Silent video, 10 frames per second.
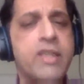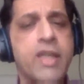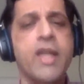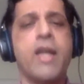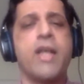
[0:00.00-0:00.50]

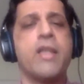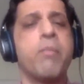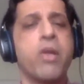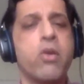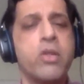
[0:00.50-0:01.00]
And why do
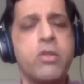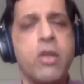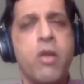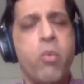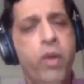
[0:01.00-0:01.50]
we say that?
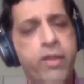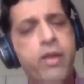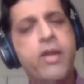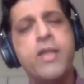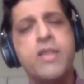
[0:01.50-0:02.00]
I think
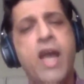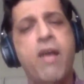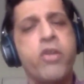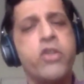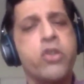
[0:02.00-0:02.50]
because
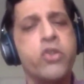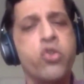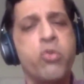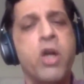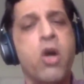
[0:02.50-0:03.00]
whether it is
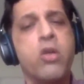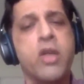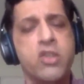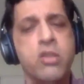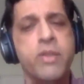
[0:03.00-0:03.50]
the
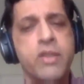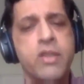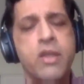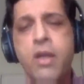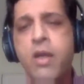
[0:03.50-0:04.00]
average consumer
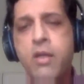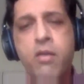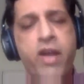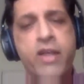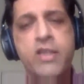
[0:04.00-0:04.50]
or
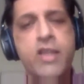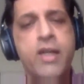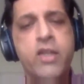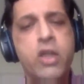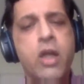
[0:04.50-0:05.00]
customers,
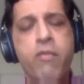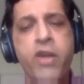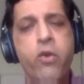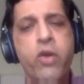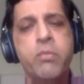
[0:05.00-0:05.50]
the
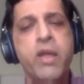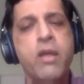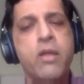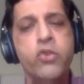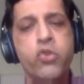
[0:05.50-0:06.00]
fact is that
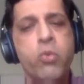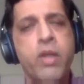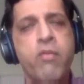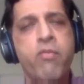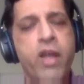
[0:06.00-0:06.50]
digital video
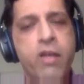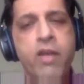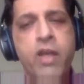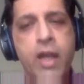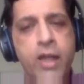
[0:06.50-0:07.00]
is being
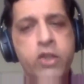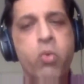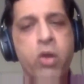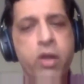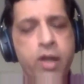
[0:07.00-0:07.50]
consumed in
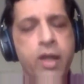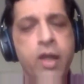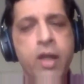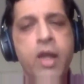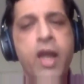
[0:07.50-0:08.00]
very, very
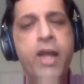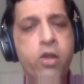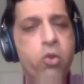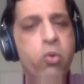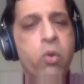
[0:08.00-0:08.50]
large
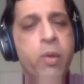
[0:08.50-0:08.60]
quantity.